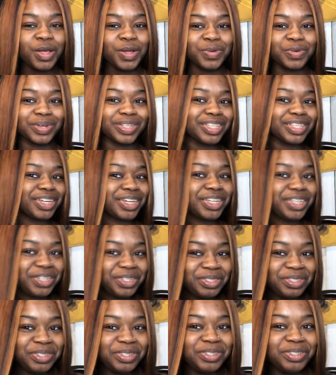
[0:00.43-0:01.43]
What's good,
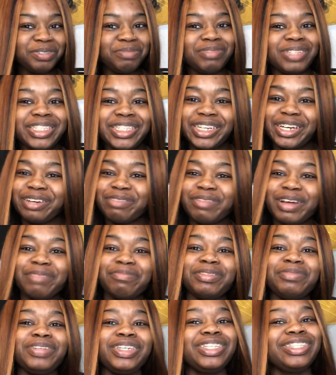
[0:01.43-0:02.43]
YouTube? It's your girl
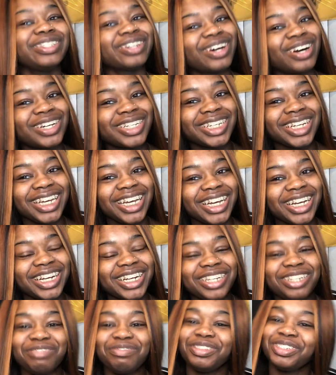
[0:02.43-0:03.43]
Remy Doll here,
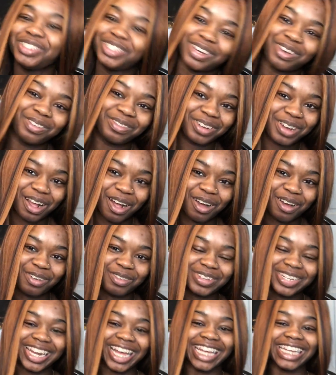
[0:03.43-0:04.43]
and if you don't know,
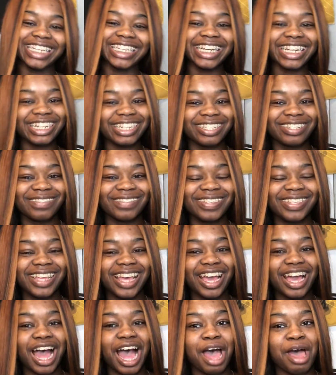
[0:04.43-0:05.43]
now you know.
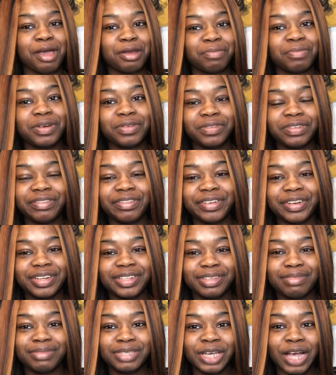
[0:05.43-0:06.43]
Saying hi to my returning
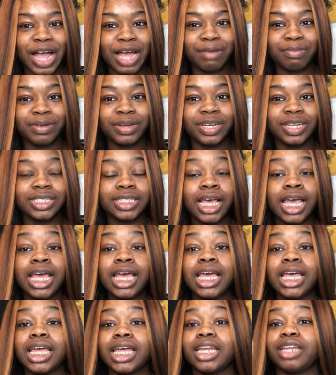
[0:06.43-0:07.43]
subscribers,
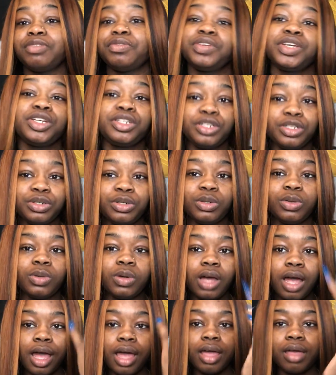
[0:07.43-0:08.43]
and if you're new,
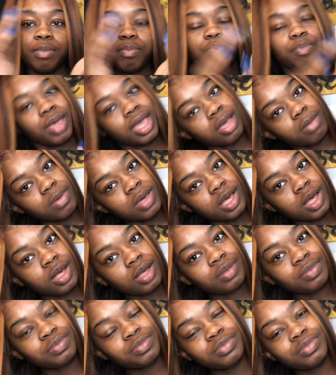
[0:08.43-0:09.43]

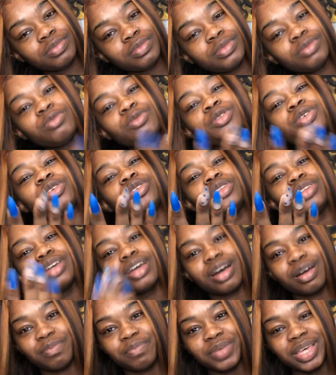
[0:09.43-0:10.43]
baby,
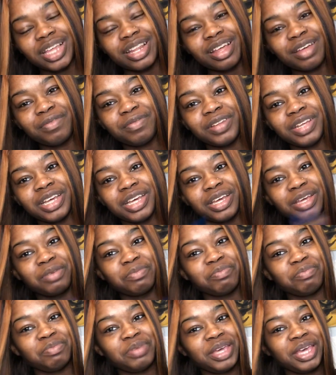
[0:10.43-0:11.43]
come be a lovely.
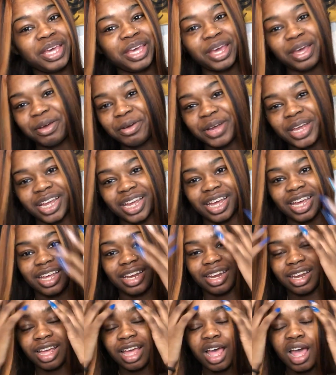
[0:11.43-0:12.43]
Period.
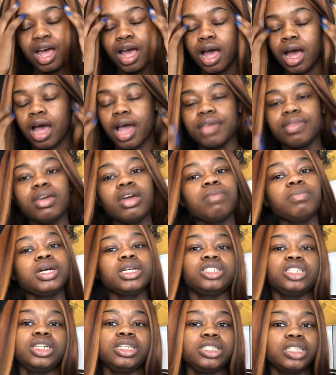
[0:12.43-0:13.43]
I think I might
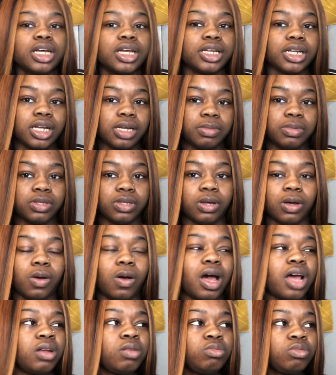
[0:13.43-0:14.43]
change y'all names though.
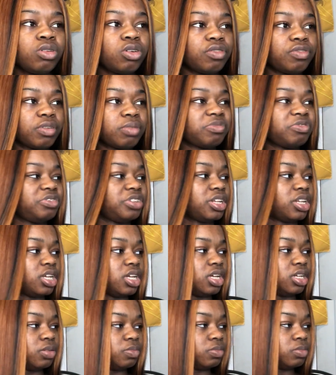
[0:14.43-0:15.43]
I don't know if I'm feeling